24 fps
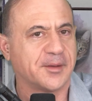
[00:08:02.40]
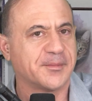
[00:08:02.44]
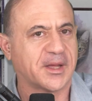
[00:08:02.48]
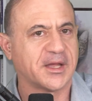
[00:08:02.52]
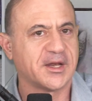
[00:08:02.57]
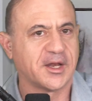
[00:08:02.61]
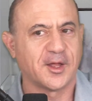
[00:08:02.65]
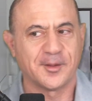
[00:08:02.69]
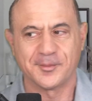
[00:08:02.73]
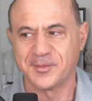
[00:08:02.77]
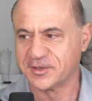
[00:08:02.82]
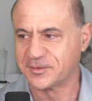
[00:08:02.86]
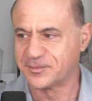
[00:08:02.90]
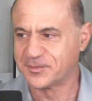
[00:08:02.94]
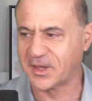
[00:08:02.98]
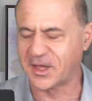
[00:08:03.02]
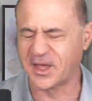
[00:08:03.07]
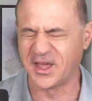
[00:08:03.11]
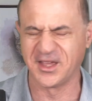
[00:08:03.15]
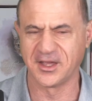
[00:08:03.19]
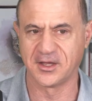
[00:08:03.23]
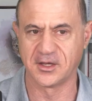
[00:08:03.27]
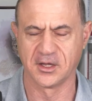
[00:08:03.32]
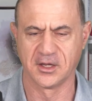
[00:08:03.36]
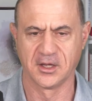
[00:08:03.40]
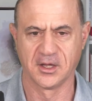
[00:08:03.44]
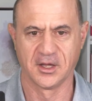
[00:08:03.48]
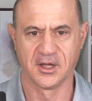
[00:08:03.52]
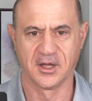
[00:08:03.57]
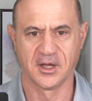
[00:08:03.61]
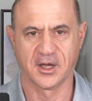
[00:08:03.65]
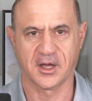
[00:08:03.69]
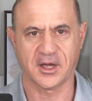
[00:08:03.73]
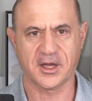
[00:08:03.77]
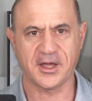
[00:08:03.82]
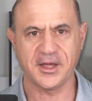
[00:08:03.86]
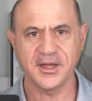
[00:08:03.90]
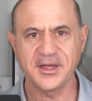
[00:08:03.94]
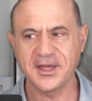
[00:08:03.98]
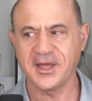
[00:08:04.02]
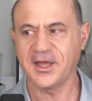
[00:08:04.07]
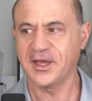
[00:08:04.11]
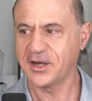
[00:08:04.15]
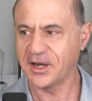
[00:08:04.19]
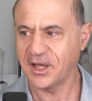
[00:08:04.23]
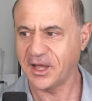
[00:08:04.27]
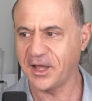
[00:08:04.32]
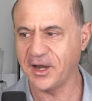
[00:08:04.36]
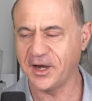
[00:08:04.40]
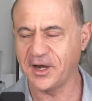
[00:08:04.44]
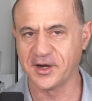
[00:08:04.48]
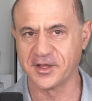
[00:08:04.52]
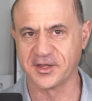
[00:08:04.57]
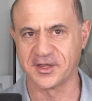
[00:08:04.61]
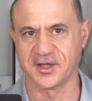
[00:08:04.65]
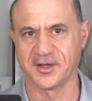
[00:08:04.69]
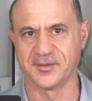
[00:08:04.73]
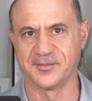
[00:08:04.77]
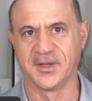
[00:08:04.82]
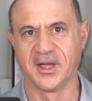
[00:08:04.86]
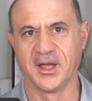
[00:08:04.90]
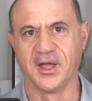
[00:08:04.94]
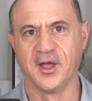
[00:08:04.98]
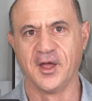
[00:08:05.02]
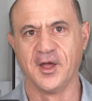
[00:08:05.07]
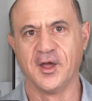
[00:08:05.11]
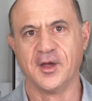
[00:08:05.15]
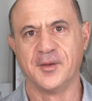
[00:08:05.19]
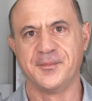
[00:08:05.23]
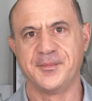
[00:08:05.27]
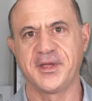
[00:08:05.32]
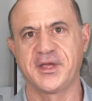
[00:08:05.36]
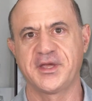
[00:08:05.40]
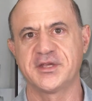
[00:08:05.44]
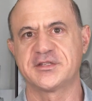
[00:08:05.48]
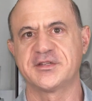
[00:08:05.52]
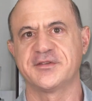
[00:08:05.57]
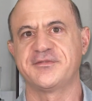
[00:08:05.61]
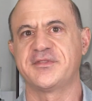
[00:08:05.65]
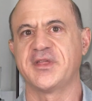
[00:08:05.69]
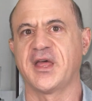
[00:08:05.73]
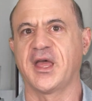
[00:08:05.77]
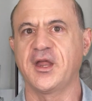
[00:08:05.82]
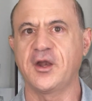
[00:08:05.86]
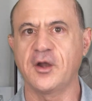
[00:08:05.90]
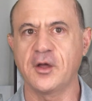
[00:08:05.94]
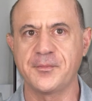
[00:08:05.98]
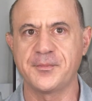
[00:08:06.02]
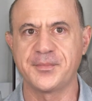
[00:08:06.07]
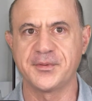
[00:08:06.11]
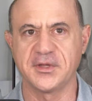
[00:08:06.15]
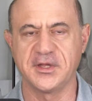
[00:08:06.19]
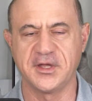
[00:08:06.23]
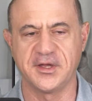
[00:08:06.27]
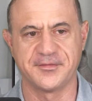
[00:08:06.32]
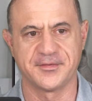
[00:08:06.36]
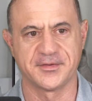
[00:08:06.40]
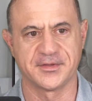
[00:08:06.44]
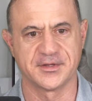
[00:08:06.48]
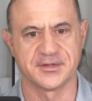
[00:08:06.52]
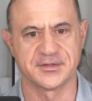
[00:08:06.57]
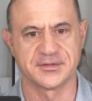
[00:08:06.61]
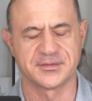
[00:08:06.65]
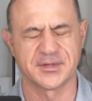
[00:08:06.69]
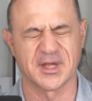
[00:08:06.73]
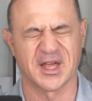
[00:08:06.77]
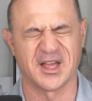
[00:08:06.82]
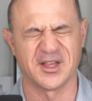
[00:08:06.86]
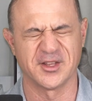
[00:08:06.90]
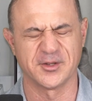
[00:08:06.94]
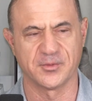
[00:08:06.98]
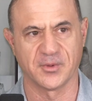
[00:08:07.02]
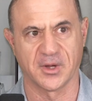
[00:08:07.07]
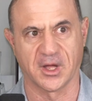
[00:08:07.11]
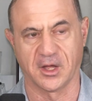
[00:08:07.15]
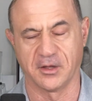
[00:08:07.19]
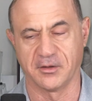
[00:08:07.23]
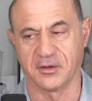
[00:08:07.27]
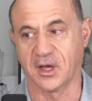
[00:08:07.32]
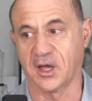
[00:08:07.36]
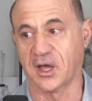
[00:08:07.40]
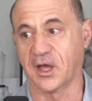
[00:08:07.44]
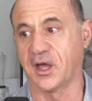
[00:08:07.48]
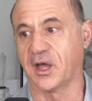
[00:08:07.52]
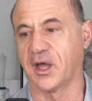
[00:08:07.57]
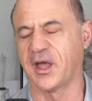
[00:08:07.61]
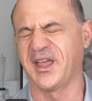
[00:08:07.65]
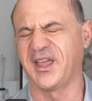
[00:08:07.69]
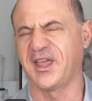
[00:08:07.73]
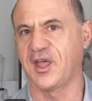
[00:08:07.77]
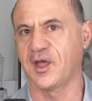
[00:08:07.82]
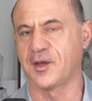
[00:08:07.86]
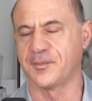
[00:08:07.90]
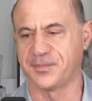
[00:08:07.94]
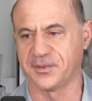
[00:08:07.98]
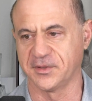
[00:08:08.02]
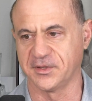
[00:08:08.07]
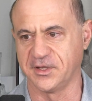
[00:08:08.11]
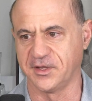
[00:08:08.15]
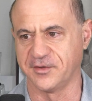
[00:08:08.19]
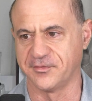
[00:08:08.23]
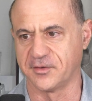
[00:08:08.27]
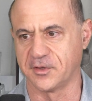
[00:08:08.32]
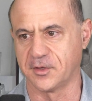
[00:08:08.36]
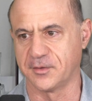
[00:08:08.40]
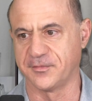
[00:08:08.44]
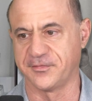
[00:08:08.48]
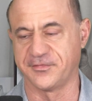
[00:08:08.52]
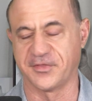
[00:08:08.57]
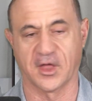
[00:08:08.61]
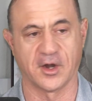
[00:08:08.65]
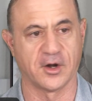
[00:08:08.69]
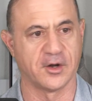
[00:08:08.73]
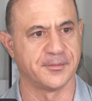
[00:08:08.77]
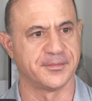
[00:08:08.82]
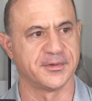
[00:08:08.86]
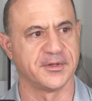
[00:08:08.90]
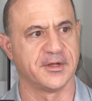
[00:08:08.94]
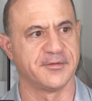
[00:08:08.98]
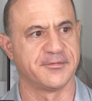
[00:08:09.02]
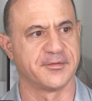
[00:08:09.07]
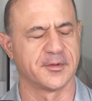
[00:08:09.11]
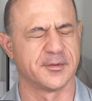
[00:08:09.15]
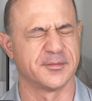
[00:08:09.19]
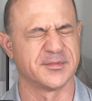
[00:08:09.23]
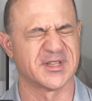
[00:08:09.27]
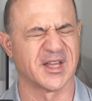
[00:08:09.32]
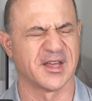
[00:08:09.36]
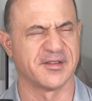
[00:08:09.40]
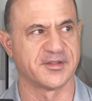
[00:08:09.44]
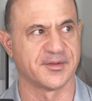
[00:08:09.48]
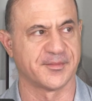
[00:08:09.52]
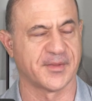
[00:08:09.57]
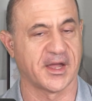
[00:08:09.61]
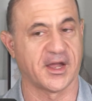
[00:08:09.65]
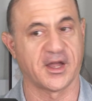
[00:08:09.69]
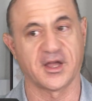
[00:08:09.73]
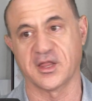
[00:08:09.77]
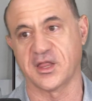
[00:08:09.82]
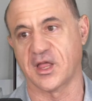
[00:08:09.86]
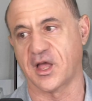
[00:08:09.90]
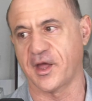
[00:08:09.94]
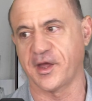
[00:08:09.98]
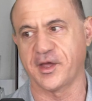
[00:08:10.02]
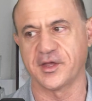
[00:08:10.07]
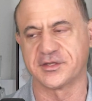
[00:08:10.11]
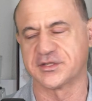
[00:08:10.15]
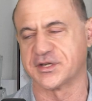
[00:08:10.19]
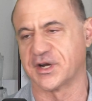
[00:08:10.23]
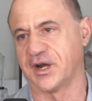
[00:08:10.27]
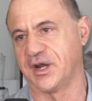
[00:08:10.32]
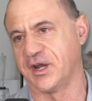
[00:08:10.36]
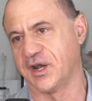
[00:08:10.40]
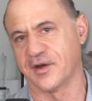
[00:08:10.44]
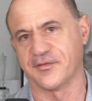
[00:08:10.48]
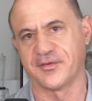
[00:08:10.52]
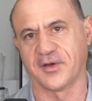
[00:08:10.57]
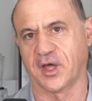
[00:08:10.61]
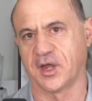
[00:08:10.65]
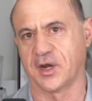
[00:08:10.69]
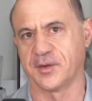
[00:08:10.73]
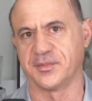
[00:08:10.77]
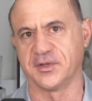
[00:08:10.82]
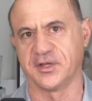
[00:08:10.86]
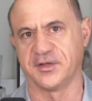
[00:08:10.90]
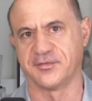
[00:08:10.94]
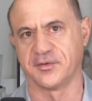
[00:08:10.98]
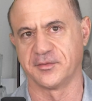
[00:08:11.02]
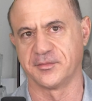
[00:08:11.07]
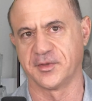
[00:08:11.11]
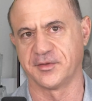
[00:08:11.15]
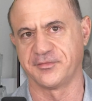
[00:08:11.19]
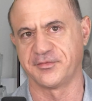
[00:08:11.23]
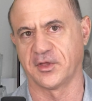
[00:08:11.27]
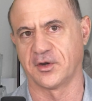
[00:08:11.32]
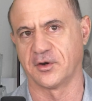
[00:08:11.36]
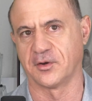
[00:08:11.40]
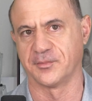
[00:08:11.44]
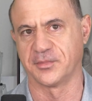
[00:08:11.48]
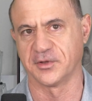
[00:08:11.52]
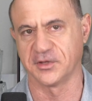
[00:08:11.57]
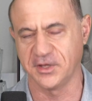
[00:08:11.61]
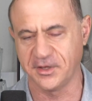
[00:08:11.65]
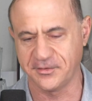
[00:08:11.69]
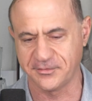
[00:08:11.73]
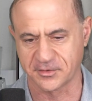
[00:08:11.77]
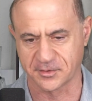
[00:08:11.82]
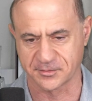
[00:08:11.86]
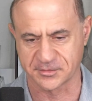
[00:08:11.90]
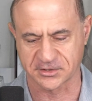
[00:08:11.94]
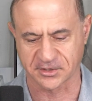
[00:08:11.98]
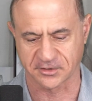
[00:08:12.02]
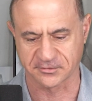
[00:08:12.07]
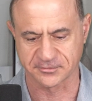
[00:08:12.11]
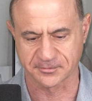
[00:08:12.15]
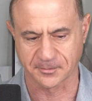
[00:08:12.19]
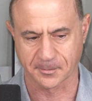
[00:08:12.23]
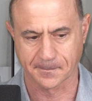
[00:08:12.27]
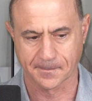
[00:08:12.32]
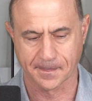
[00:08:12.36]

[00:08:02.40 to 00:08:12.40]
my name is Mike, I can't hire them, because if they don't believe in themselves, well, I can't believe in them if they don't believe in themselves, and my clients are never going to believe in them if they don't believe in themselves.